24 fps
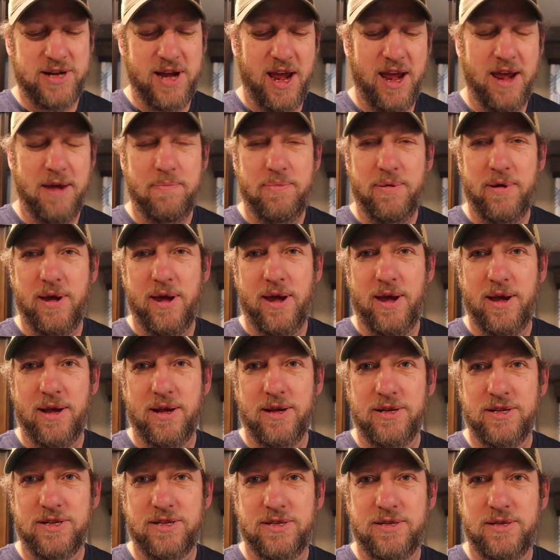tape
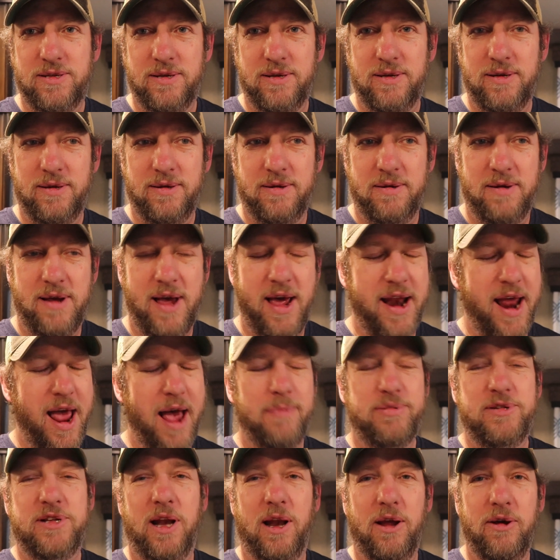is an
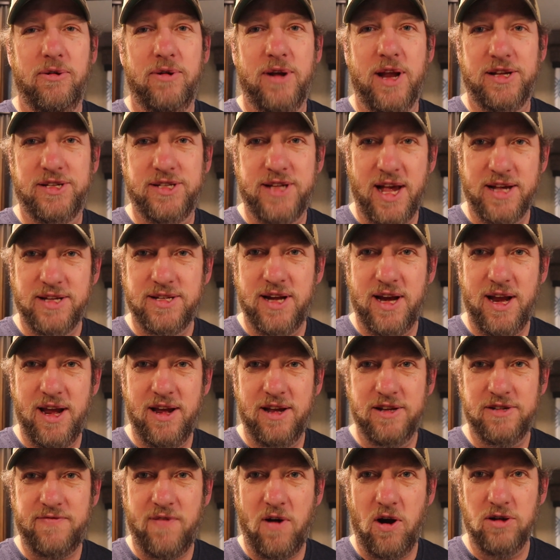absolute necessity
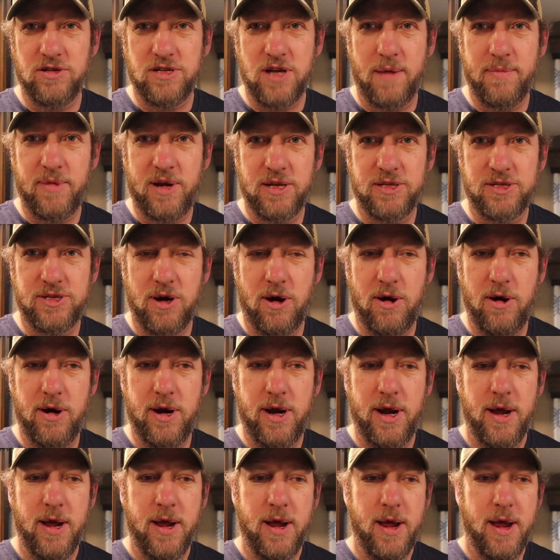as far as I'm
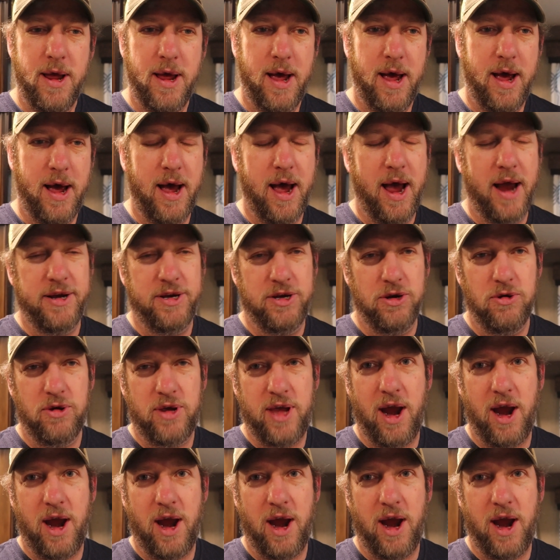concerned. I do